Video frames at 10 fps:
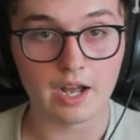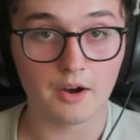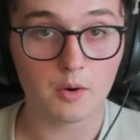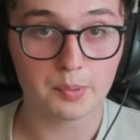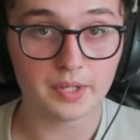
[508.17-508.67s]
I
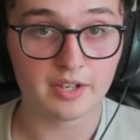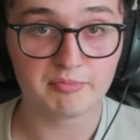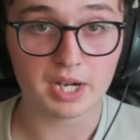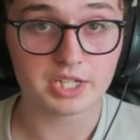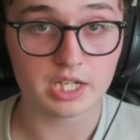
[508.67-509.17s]
hope if
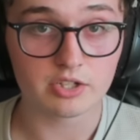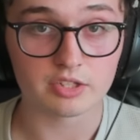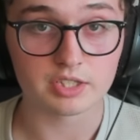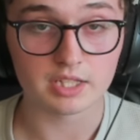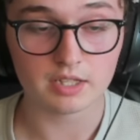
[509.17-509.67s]
my
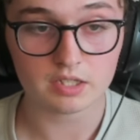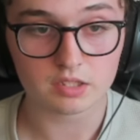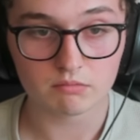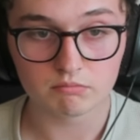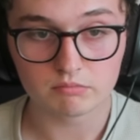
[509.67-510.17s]
teachers see
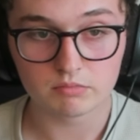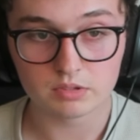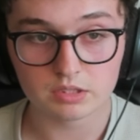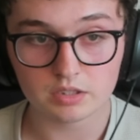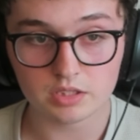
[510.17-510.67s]
this,
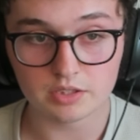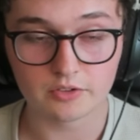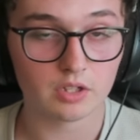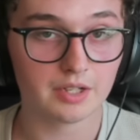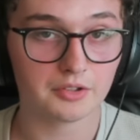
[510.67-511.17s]
you've
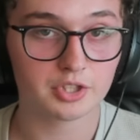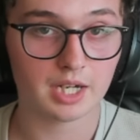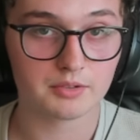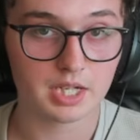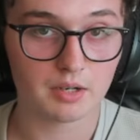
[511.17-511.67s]
got a little
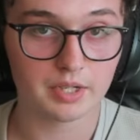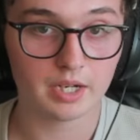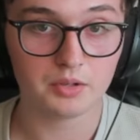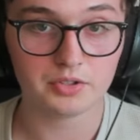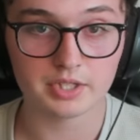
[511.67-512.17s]
shout out
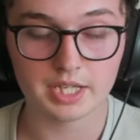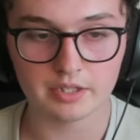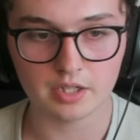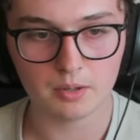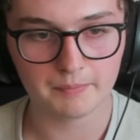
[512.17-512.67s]
now, so there you
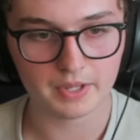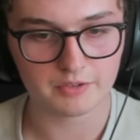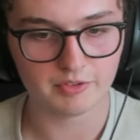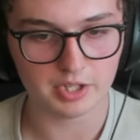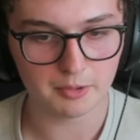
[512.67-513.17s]
go, that's
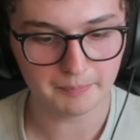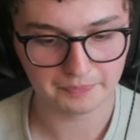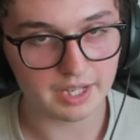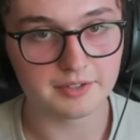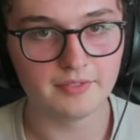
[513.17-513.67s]
for you.
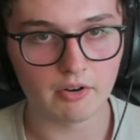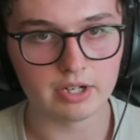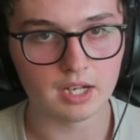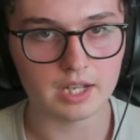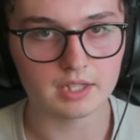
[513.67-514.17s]
It's very
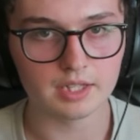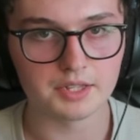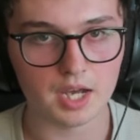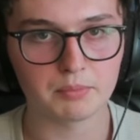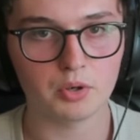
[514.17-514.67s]
likely
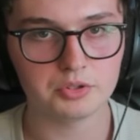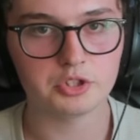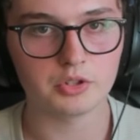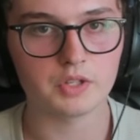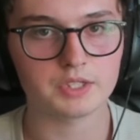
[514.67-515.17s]
that I'm going to
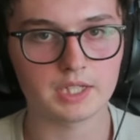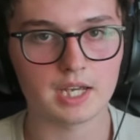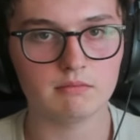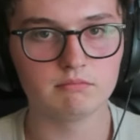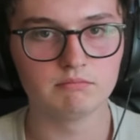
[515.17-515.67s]
do this
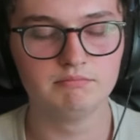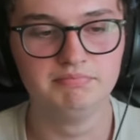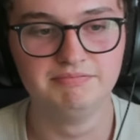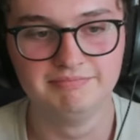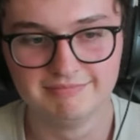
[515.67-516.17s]
again.
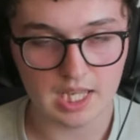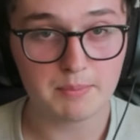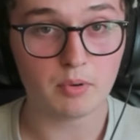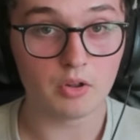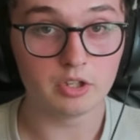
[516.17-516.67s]

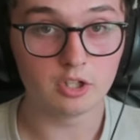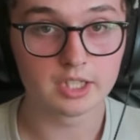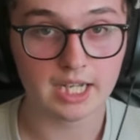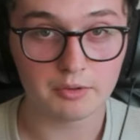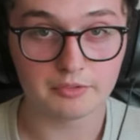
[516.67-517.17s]
Keep on the
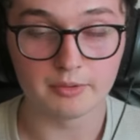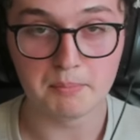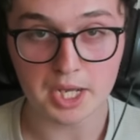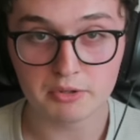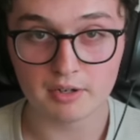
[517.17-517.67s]
lookout for
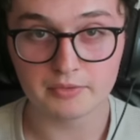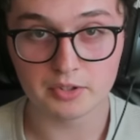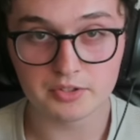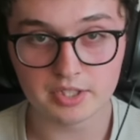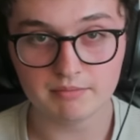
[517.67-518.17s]
Minecraft
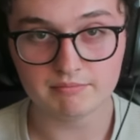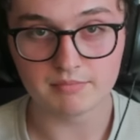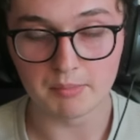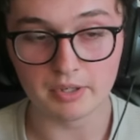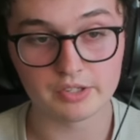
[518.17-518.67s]
content,
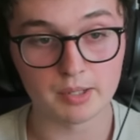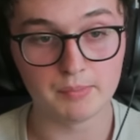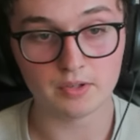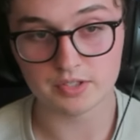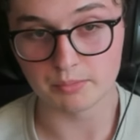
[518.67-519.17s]
because I'm
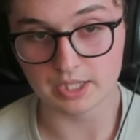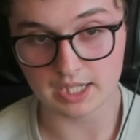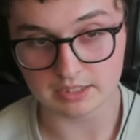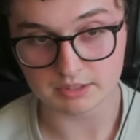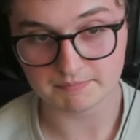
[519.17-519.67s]
not done with
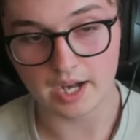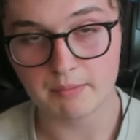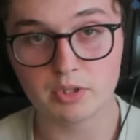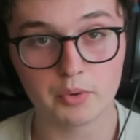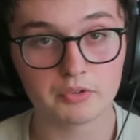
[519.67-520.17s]
that. I
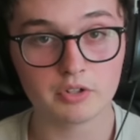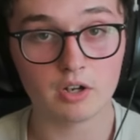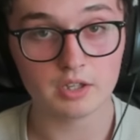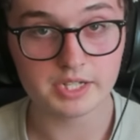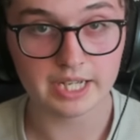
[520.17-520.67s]
am going on
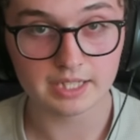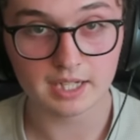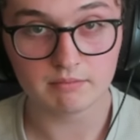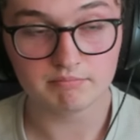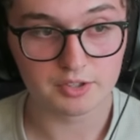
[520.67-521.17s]
holiday
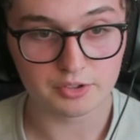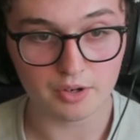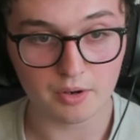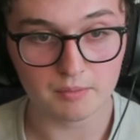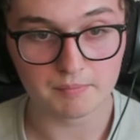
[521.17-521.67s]
again,
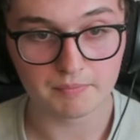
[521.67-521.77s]
so